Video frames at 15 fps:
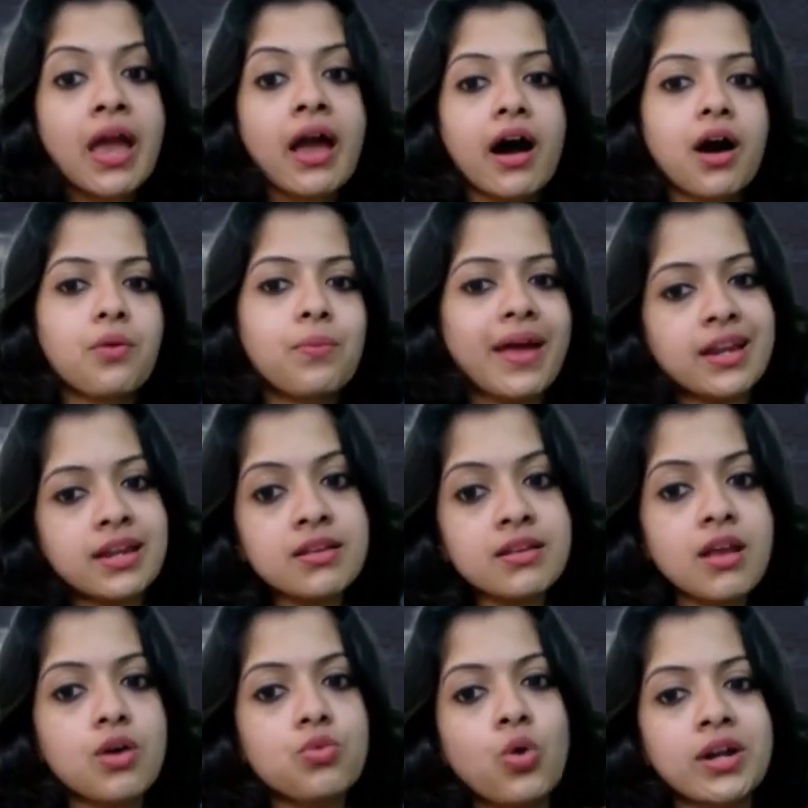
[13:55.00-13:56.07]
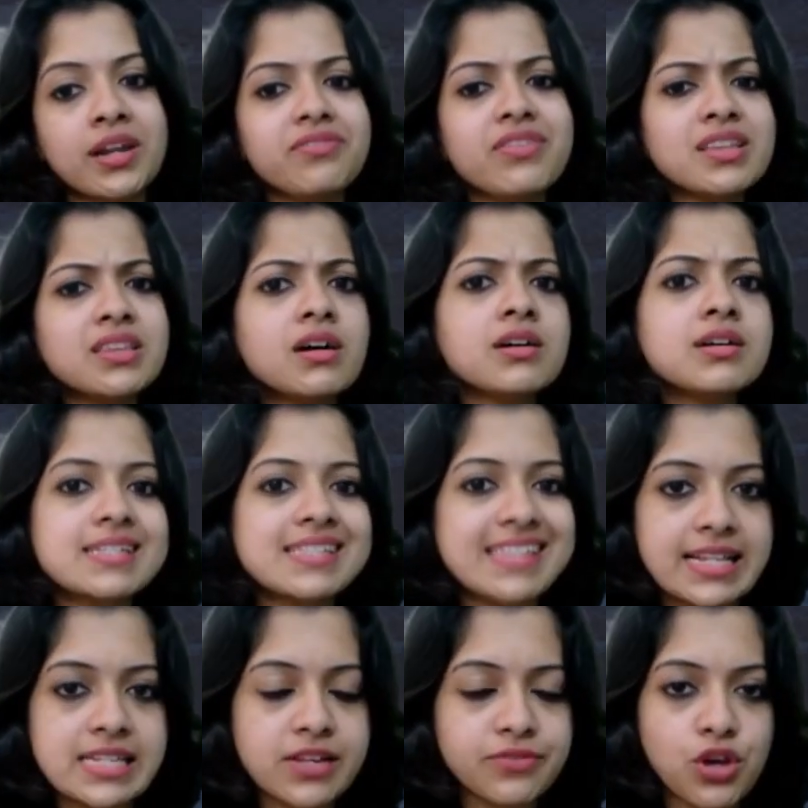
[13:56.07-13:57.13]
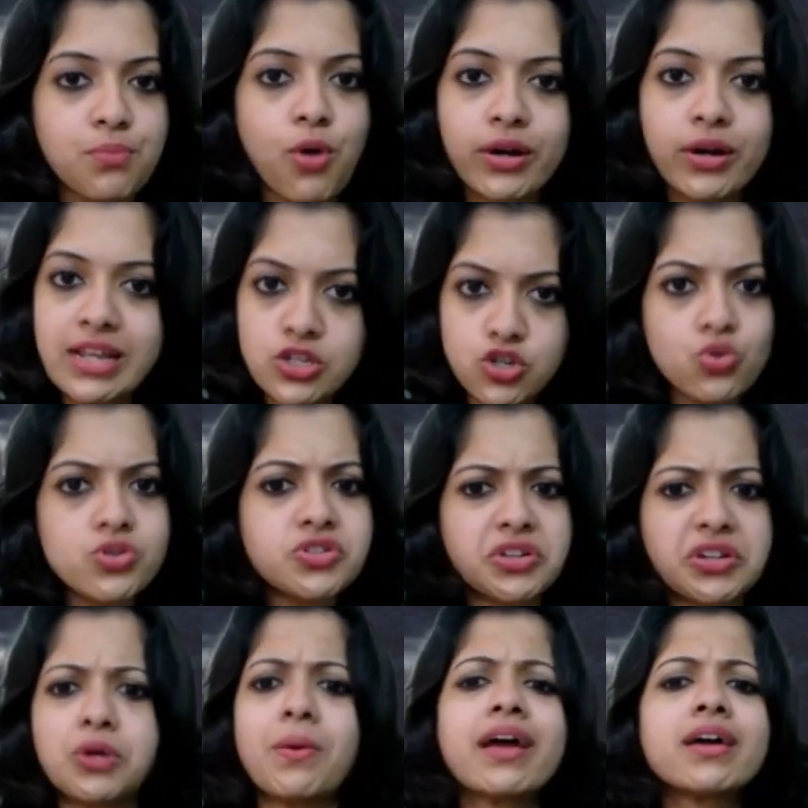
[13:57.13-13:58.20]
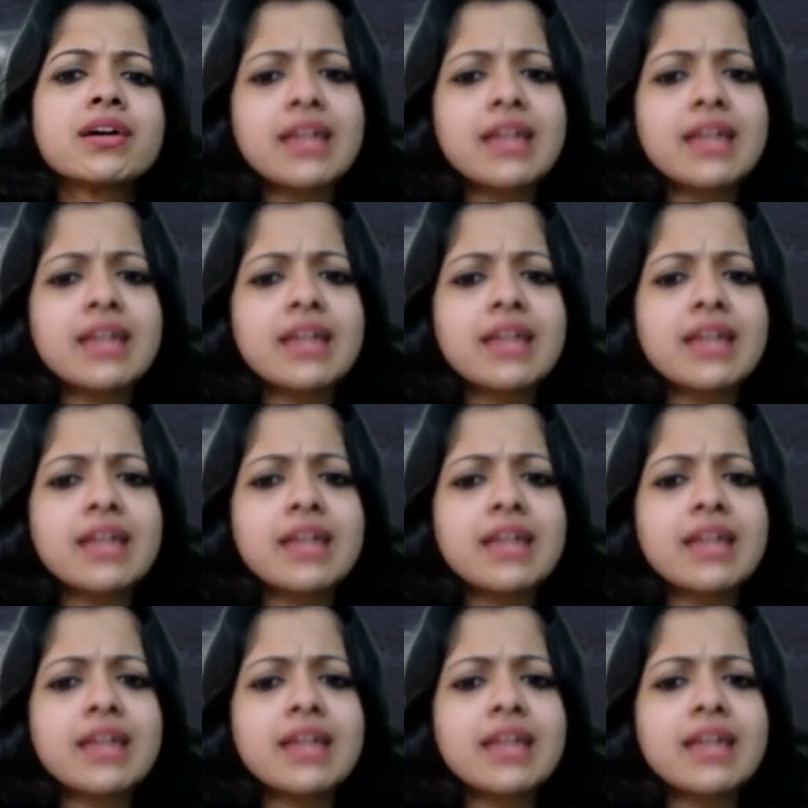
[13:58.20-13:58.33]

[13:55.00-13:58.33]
wherein whatever the cells of your body don't require,